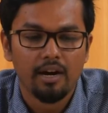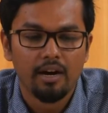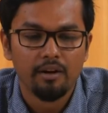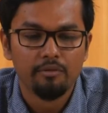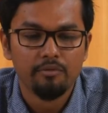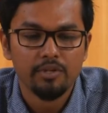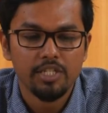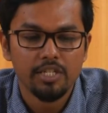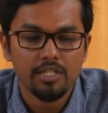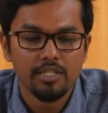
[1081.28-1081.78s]

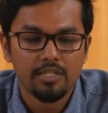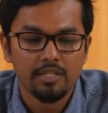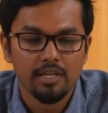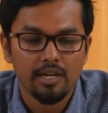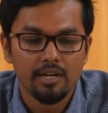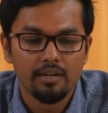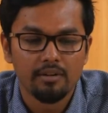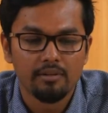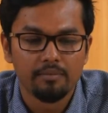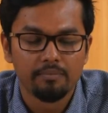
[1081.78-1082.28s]
which is
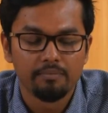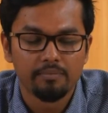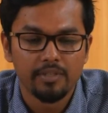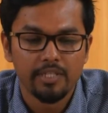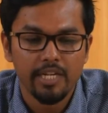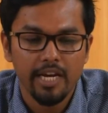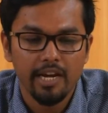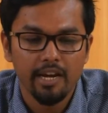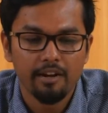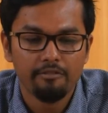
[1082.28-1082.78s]

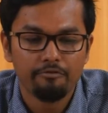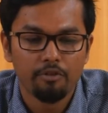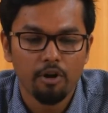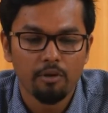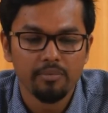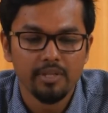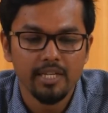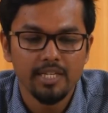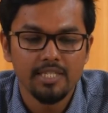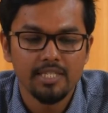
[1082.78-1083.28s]
taken
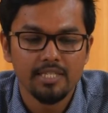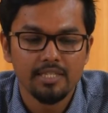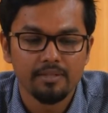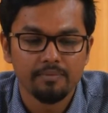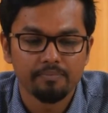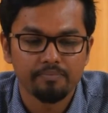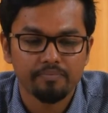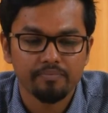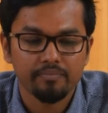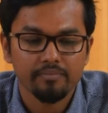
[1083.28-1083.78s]
from this
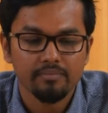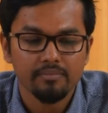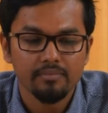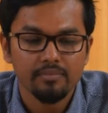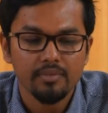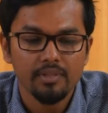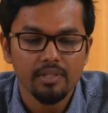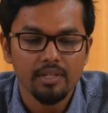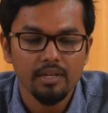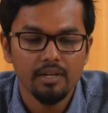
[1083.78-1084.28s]

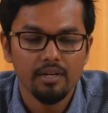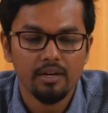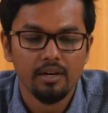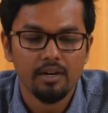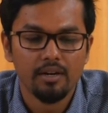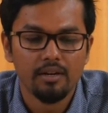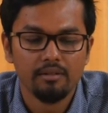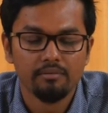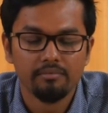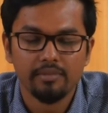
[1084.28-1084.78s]

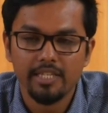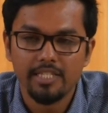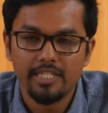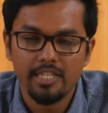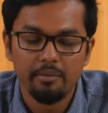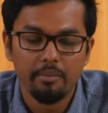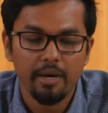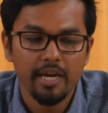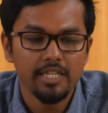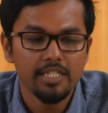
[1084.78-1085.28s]
this
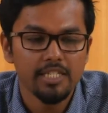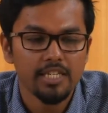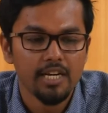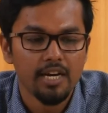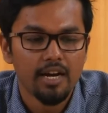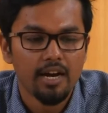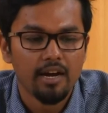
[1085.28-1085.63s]
image